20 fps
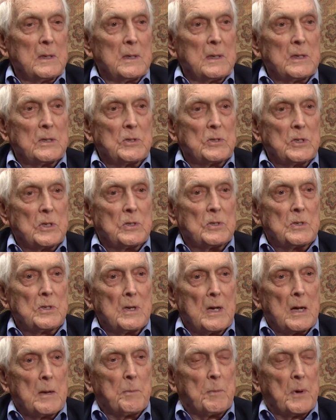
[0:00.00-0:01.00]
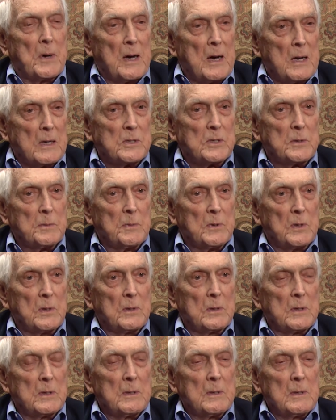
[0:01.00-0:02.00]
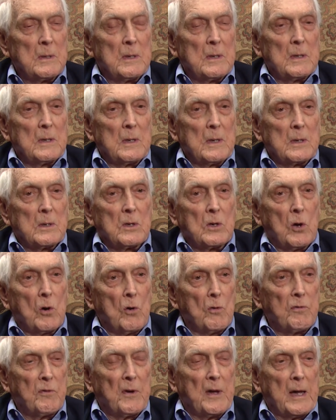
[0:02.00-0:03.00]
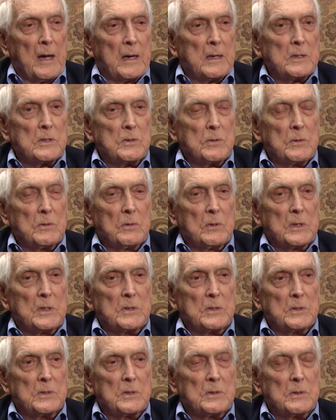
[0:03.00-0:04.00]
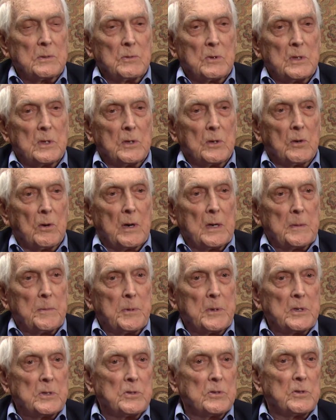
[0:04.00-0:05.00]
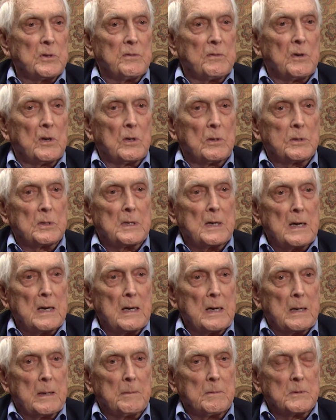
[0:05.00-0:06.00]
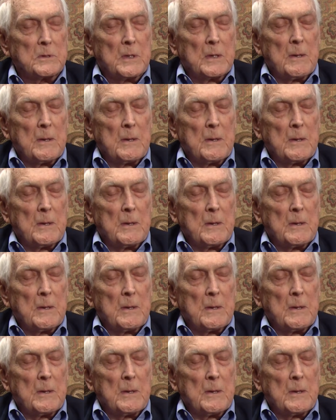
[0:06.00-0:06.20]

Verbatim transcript: It's just not possible. Koufax was one of the great pitchers of all time,